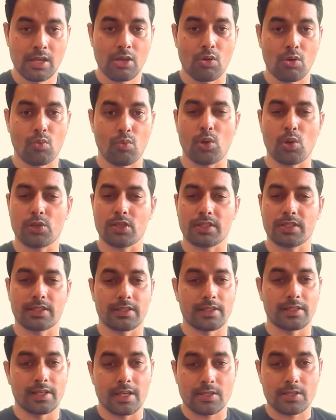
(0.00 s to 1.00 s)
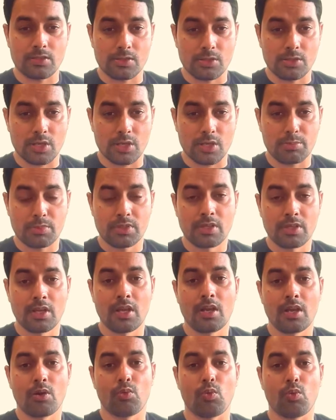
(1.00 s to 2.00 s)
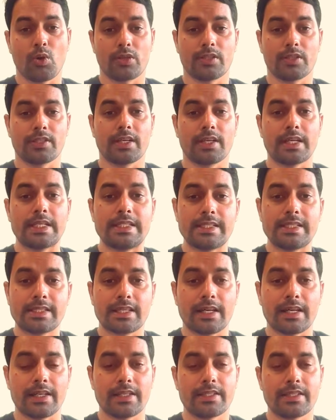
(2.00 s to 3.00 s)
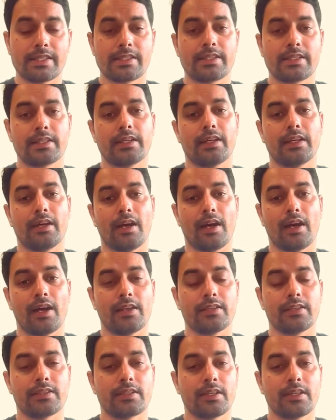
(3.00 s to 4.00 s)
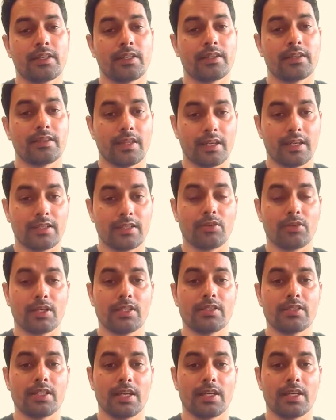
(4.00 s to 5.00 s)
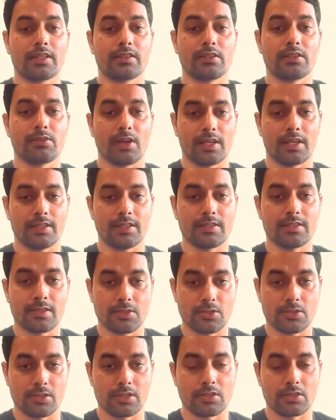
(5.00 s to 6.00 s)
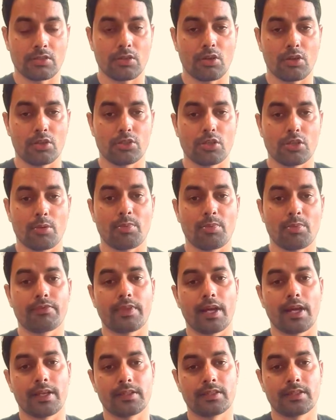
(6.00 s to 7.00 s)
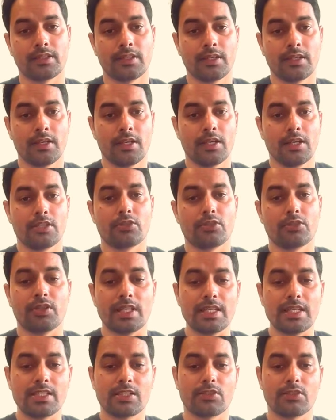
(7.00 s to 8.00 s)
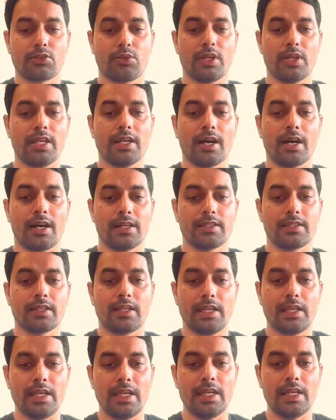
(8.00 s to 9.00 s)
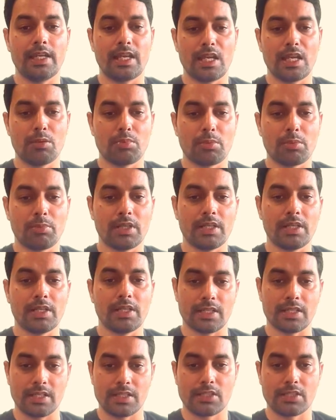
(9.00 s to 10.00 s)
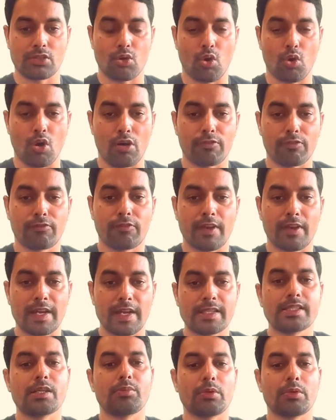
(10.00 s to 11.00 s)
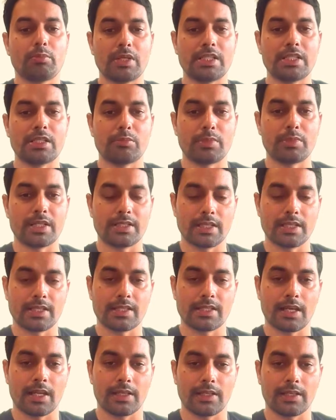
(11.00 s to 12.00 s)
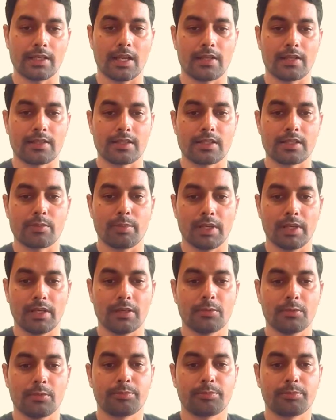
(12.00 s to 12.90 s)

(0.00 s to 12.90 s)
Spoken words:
what are the relationships, what are the insights, and then you can take the right decision on top of that. So these three are the key capabilities of SAP BTP Data and Analytics pillar.